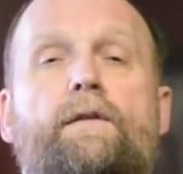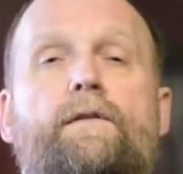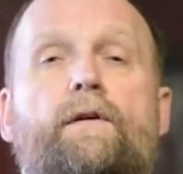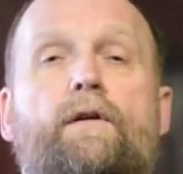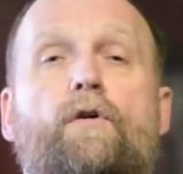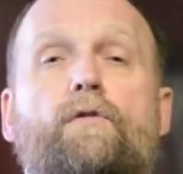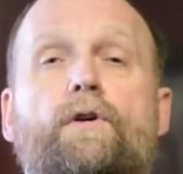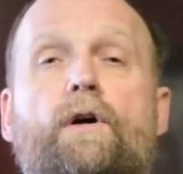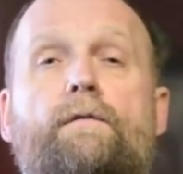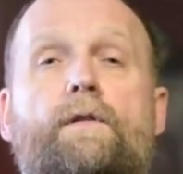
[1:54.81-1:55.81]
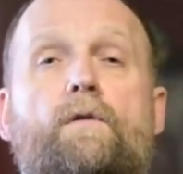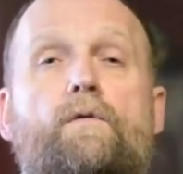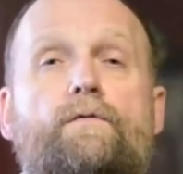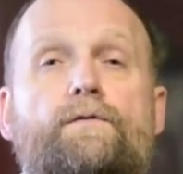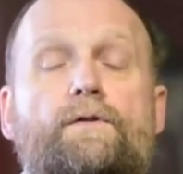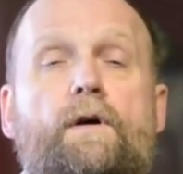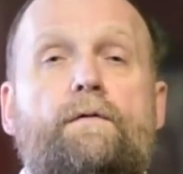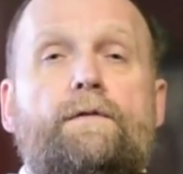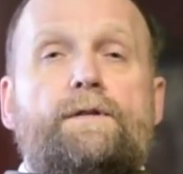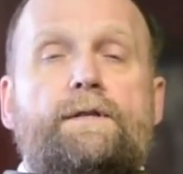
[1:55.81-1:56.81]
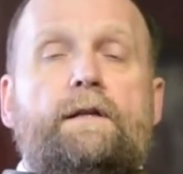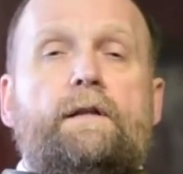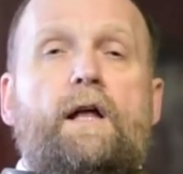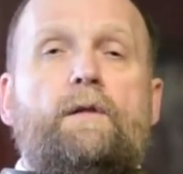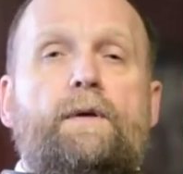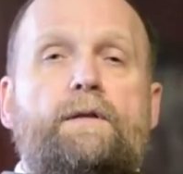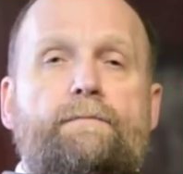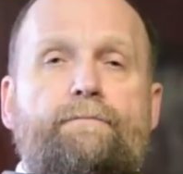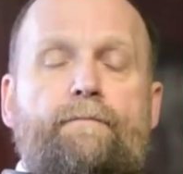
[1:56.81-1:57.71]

that hung over the horns on the steel helmet.